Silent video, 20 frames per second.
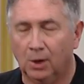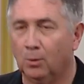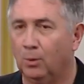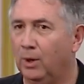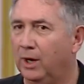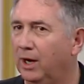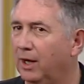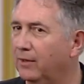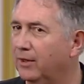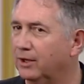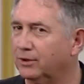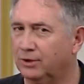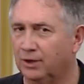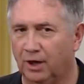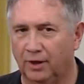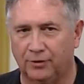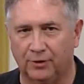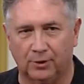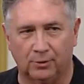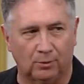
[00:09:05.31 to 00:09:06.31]
Well, there's
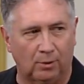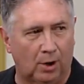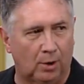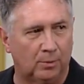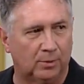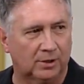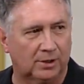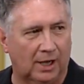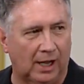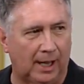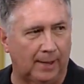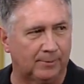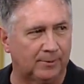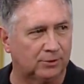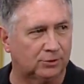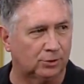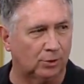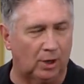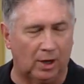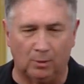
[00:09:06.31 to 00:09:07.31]
nothing wrong with clapping,
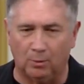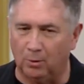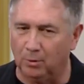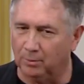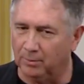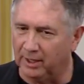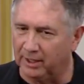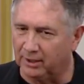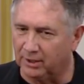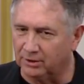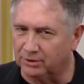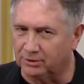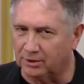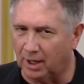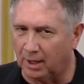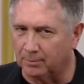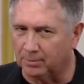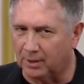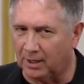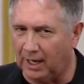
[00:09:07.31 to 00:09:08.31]
so I won't make you
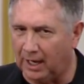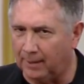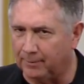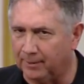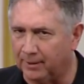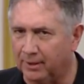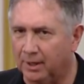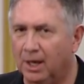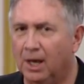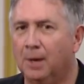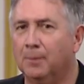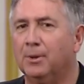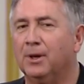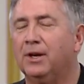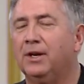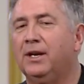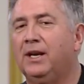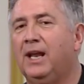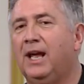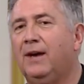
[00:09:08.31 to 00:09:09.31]
stop clapping.
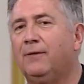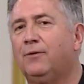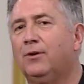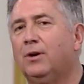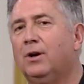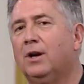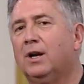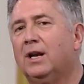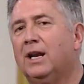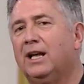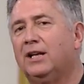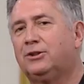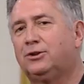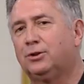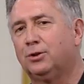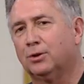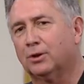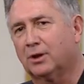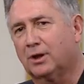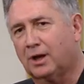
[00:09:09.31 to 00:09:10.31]
But never let
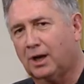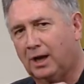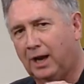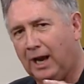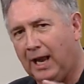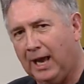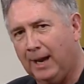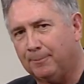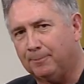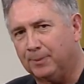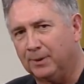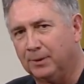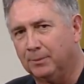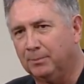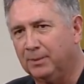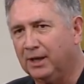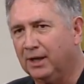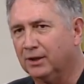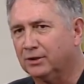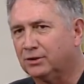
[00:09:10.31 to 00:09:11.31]
your clapping
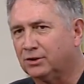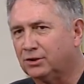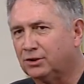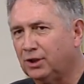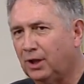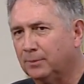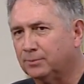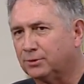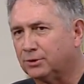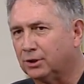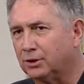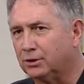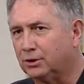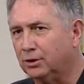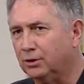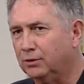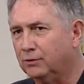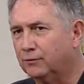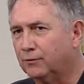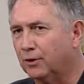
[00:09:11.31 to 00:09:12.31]
be a
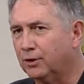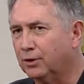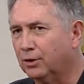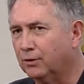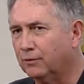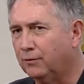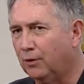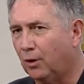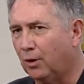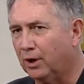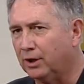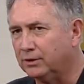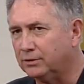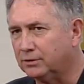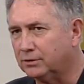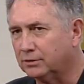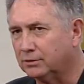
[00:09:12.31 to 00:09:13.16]
substitute for your voice.